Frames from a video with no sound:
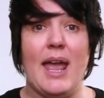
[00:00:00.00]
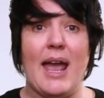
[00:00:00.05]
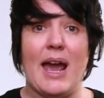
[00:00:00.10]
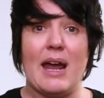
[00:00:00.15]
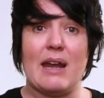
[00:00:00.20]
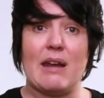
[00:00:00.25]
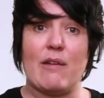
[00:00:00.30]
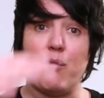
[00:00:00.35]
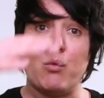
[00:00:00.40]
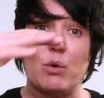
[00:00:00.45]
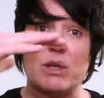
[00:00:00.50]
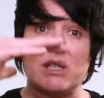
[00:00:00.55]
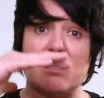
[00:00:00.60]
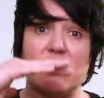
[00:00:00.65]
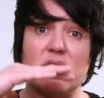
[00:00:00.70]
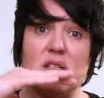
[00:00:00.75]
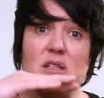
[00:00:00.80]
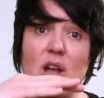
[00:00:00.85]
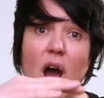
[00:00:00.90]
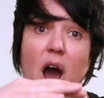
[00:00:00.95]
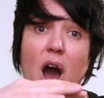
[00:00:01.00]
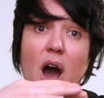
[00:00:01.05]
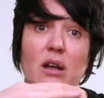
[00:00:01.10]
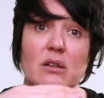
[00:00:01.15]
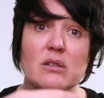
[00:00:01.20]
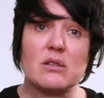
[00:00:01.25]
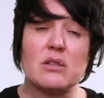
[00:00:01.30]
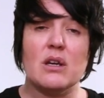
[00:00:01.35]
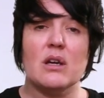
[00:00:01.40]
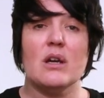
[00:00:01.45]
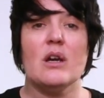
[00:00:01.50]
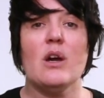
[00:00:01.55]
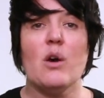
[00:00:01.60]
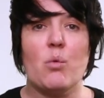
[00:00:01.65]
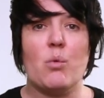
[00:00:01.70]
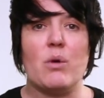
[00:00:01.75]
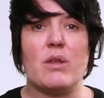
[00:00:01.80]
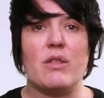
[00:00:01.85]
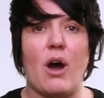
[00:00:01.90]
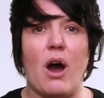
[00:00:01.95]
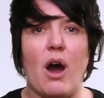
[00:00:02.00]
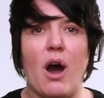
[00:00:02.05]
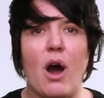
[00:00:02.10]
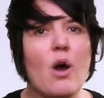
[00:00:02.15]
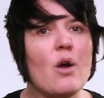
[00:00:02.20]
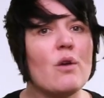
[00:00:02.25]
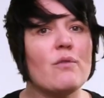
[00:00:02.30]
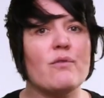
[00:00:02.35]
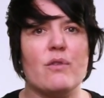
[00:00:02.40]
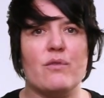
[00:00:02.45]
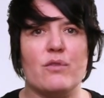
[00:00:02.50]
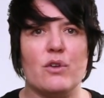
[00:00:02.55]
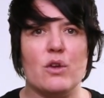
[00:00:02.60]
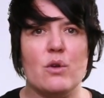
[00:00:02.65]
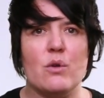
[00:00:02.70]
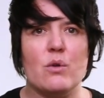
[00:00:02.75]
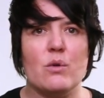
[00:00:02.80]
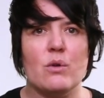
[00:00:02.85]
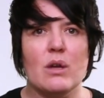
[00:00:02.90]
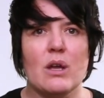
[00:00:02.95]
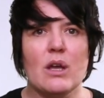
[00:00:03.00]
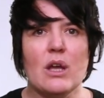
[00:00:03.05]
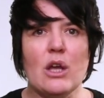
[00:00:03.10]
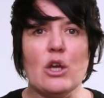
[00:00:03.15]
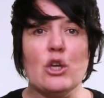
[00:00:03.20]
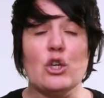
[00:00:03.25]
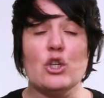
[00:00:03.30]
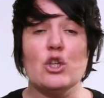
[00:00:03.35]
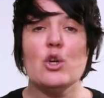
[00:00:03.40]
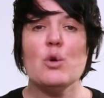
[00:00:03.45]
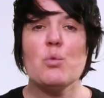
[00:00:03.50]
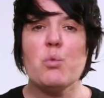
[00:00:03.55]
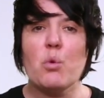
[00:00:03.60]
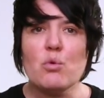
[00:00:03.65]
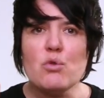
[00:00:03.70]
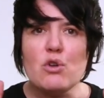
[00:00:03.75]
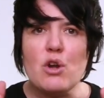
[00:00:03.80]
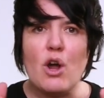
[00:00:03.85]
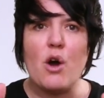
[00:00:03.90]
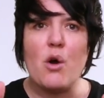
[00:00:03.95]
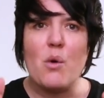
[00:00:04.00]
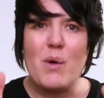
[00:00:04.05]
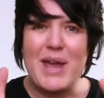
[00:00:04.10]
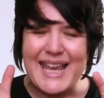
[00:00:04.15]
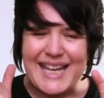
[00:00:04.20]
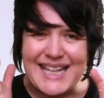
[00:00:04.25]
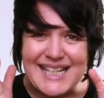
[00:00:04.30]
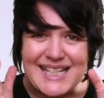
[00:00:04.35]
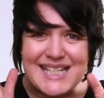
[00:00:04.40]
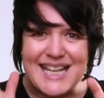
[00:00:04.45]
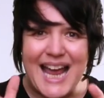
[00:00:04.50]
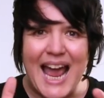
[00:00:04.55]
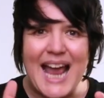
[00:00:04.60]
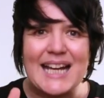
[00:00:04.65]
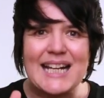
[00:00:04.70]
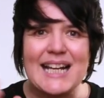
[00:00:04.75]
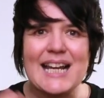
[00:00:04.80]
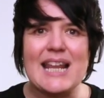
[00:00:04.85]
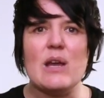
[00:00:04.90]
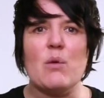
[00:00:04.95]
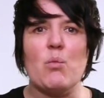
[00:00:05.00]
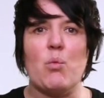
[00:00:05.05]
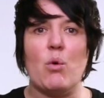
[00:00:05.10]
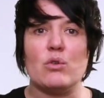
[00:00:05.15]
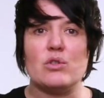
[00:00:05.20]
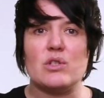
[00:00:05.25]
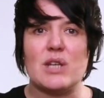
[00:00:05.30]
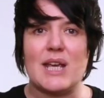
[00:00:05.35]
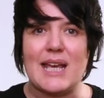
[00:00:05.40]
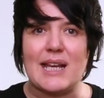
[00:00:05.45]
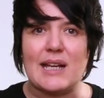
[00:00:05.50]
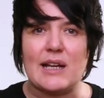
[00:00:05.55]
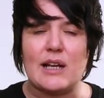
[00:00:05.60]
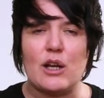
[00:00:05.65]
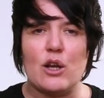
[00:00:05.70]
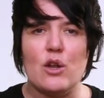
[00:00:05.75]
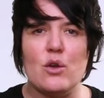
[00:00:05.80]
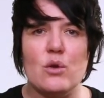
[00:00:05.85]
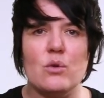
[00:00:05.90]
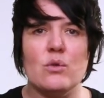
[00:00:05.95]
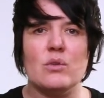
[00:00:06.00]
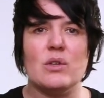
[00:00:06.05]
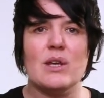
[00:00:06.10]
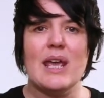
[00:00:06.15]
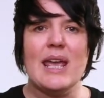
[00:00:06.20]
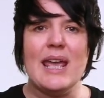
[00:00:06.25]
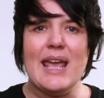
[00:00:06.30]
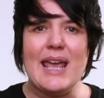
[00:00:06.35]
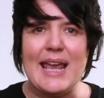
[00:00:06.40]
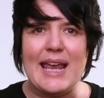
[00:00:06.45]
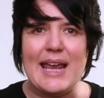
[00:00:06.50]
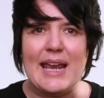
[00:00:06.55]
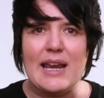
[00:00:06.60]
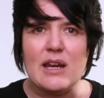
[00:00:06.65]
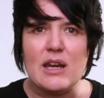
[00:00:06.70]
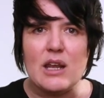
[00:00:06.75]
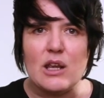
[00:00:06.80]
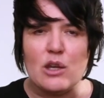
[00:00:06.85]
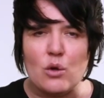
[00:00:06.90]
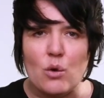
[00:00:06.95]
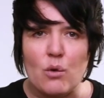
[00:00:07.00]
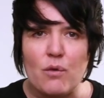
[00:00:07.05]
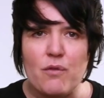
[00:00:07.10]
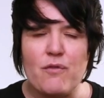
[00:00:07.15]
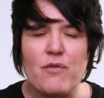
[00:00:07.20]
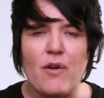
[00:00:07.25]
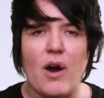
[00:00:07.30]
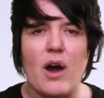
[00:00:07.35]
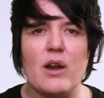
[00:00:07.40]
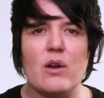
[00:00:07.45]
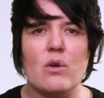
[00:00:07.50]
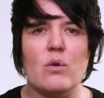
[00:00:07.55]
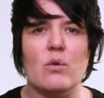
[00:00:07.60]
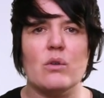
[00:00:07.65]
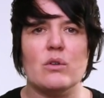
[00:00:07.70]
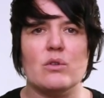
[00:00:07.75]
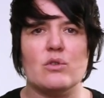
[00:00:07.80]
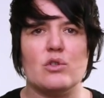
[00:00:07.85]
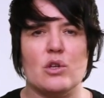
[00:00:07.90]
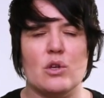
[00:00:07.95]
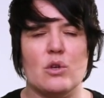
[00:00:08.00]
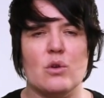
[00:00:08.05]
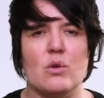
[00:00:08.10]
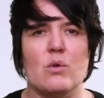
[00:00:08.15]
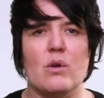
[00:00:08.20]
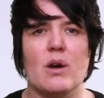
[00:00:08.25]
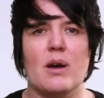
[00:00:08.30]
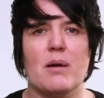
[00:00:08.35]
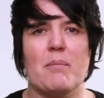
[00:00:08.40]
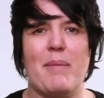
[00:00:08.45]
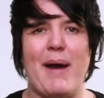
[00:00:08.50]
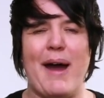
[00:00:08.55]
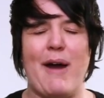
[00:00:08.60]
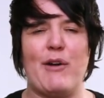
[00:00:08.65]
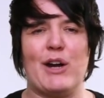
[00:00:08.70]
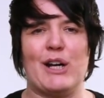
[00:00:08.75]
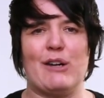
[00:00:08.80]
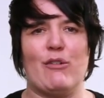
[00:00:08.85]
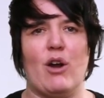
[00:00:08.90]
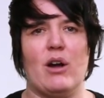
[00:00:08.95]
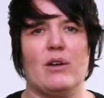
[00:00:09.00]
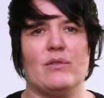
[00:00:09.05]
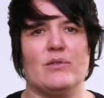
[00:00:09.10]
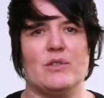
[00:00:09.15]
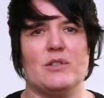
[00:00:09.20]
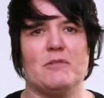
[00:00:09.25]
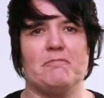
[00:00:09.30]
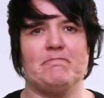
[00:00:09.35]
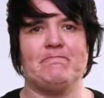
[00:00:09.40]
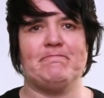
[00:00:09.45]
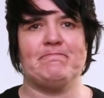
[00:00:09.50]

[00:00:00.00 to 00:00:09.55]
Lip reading: And if we start with our overview, you will know exactly what to include in your final 2 paragraphs.